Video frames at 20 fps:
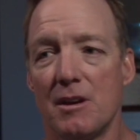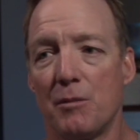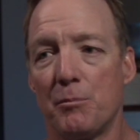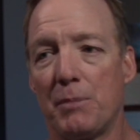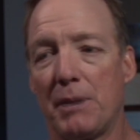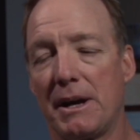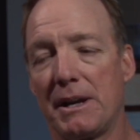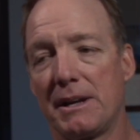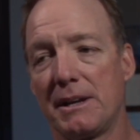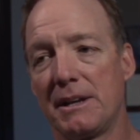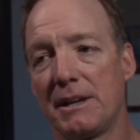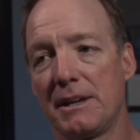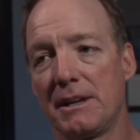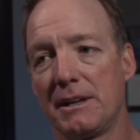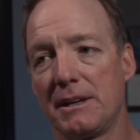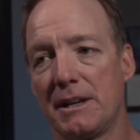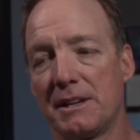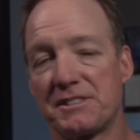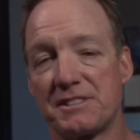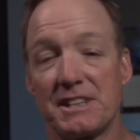But
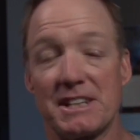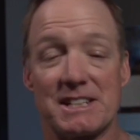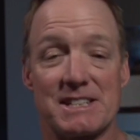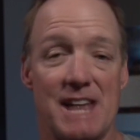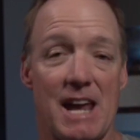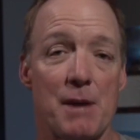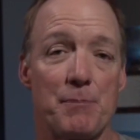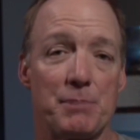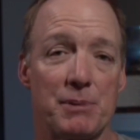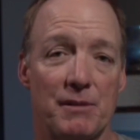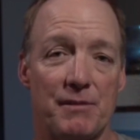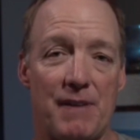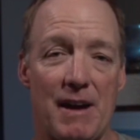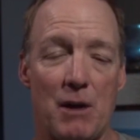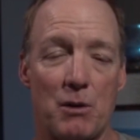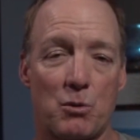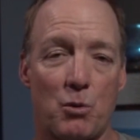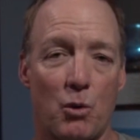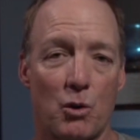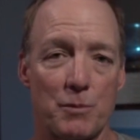it's an example of
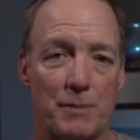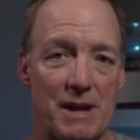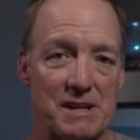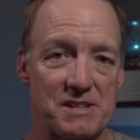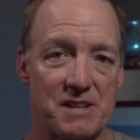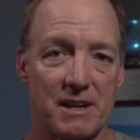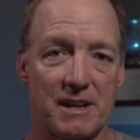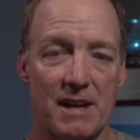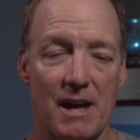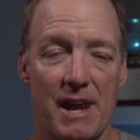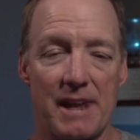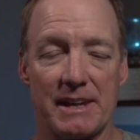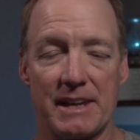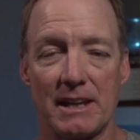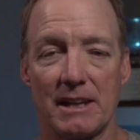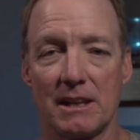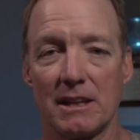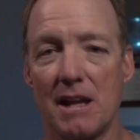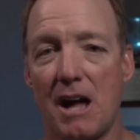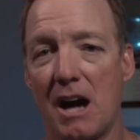how quarterbacks can kind of
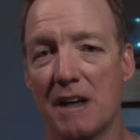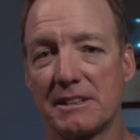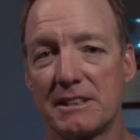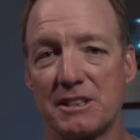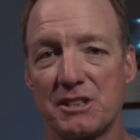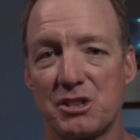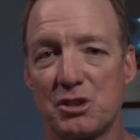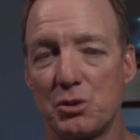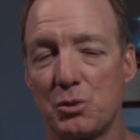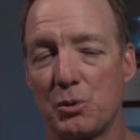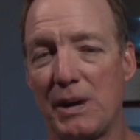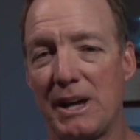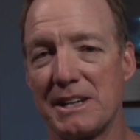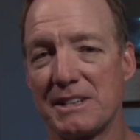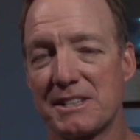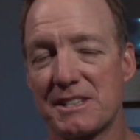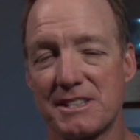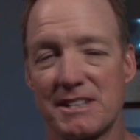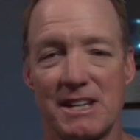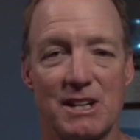get locked into a
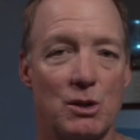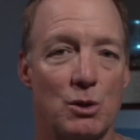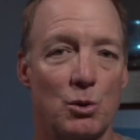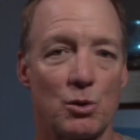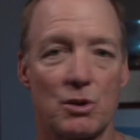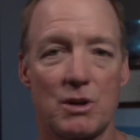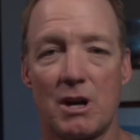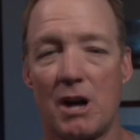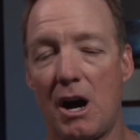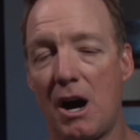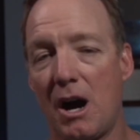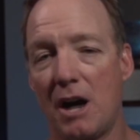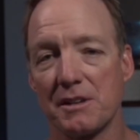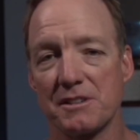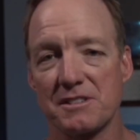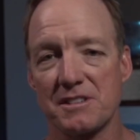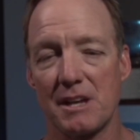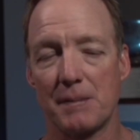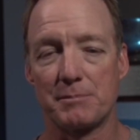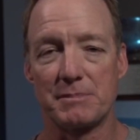single
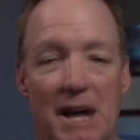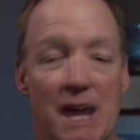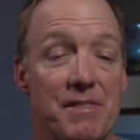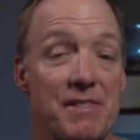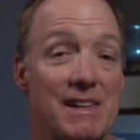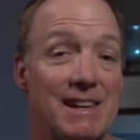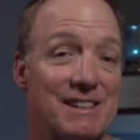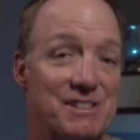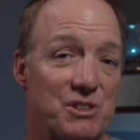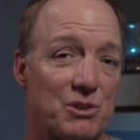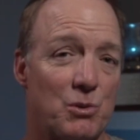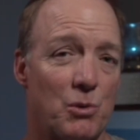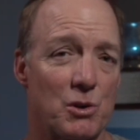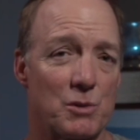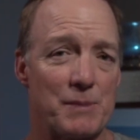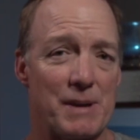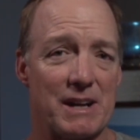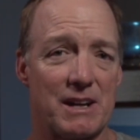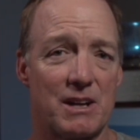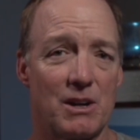concept. I think as a
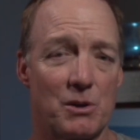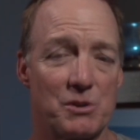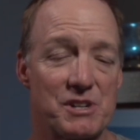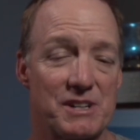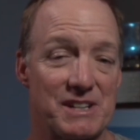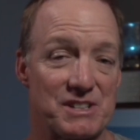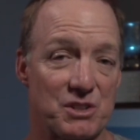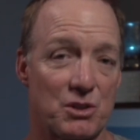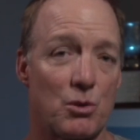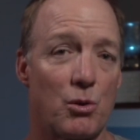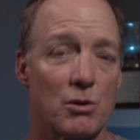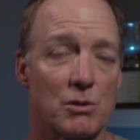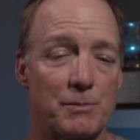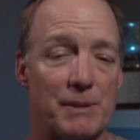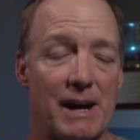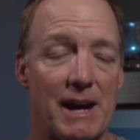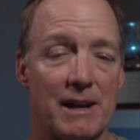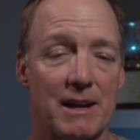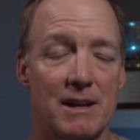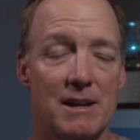quarterback coach and as a
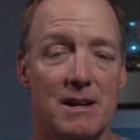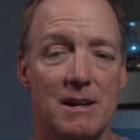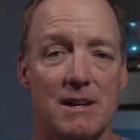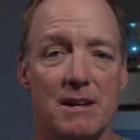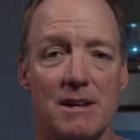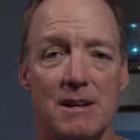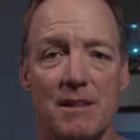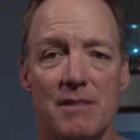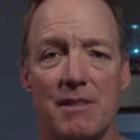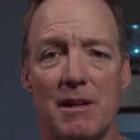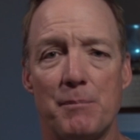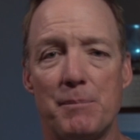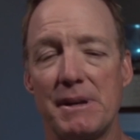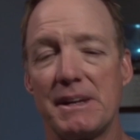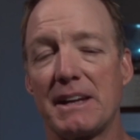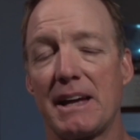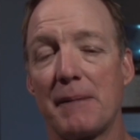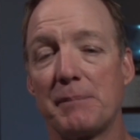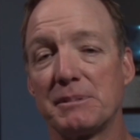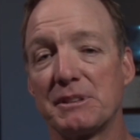quarterback, that
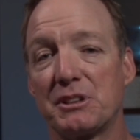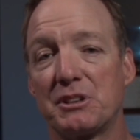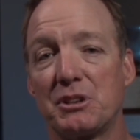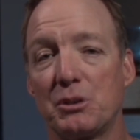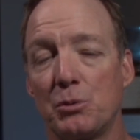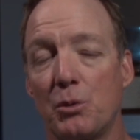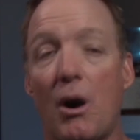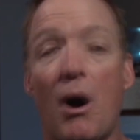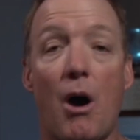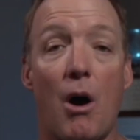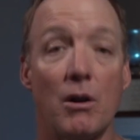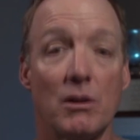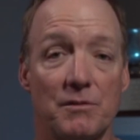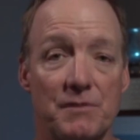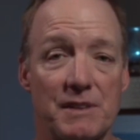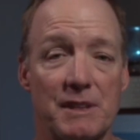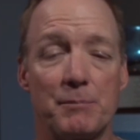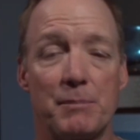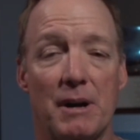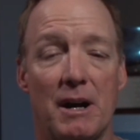being able to do all of
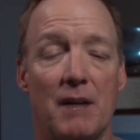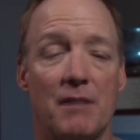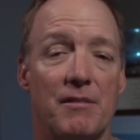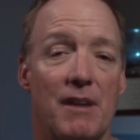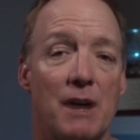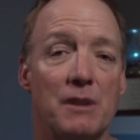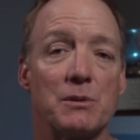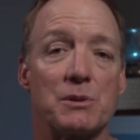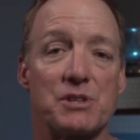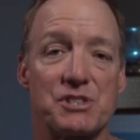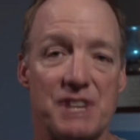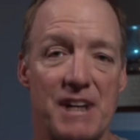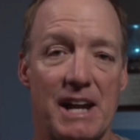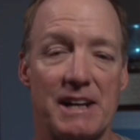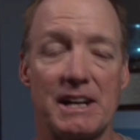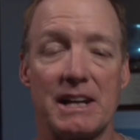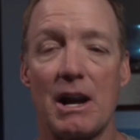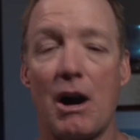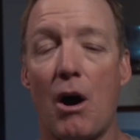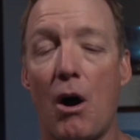the above,
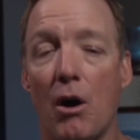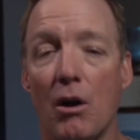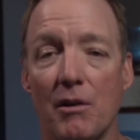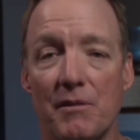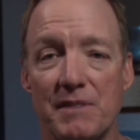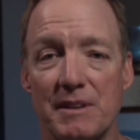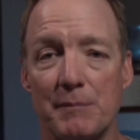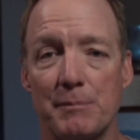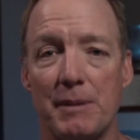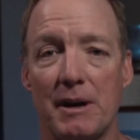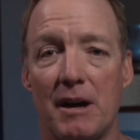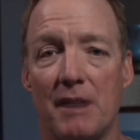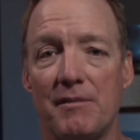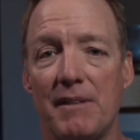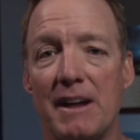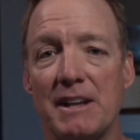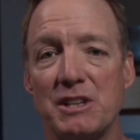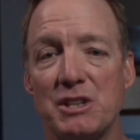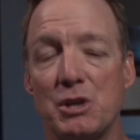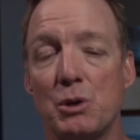understanding all of the above,
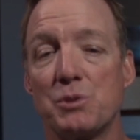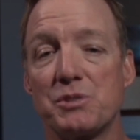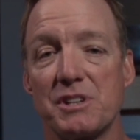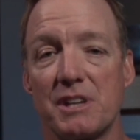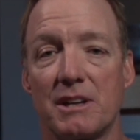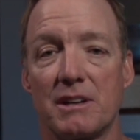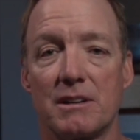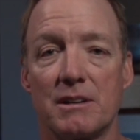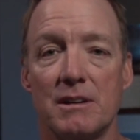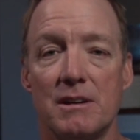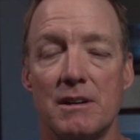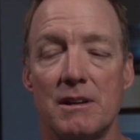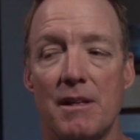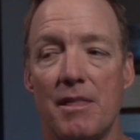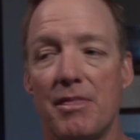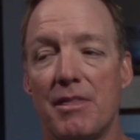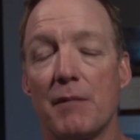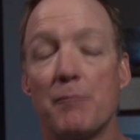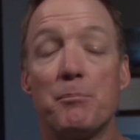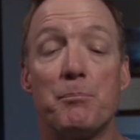and using
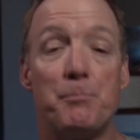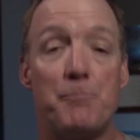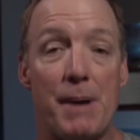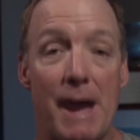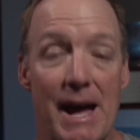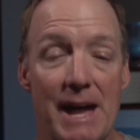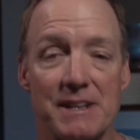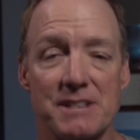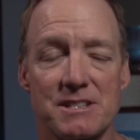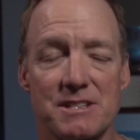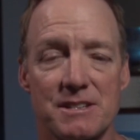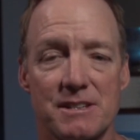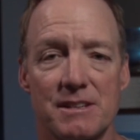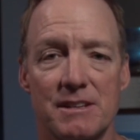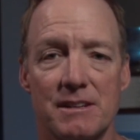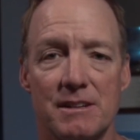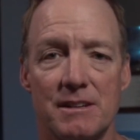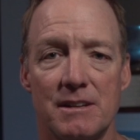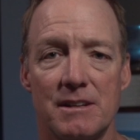the best